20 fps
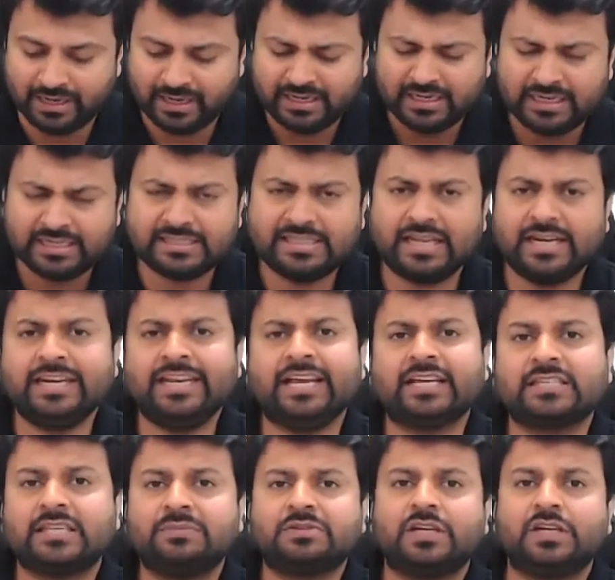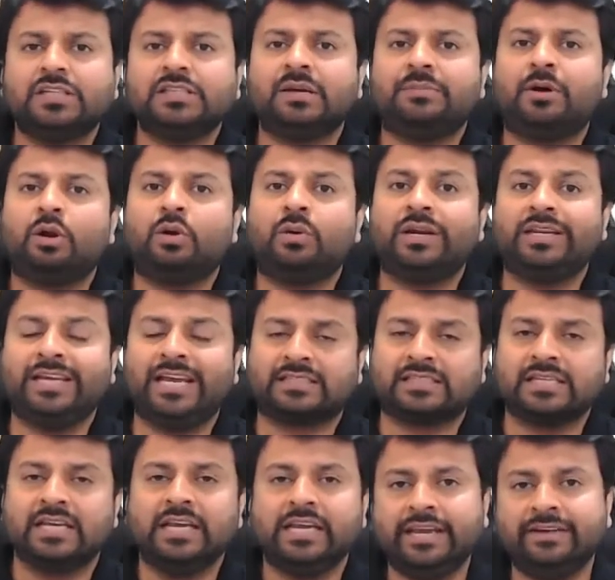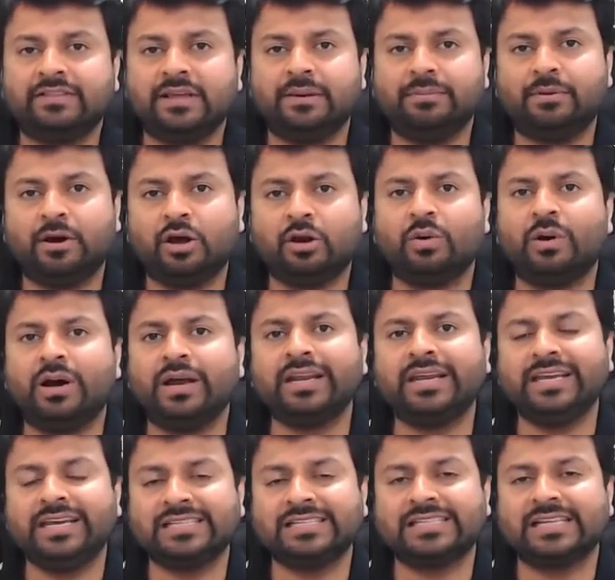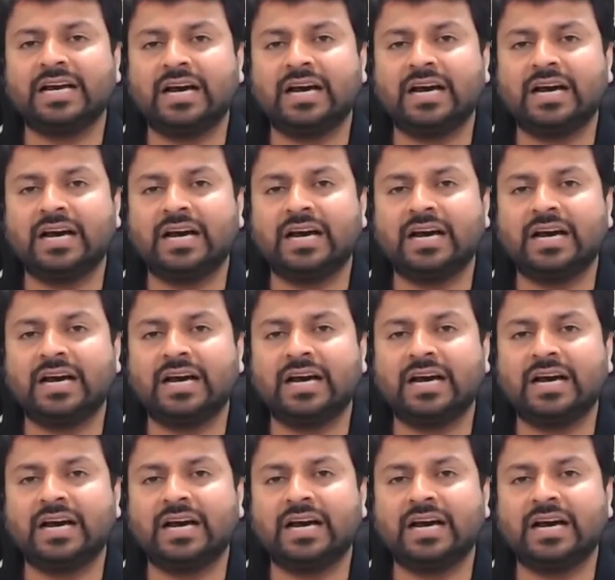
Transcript: Is there any exception in the borrower? Yes. If the borrower is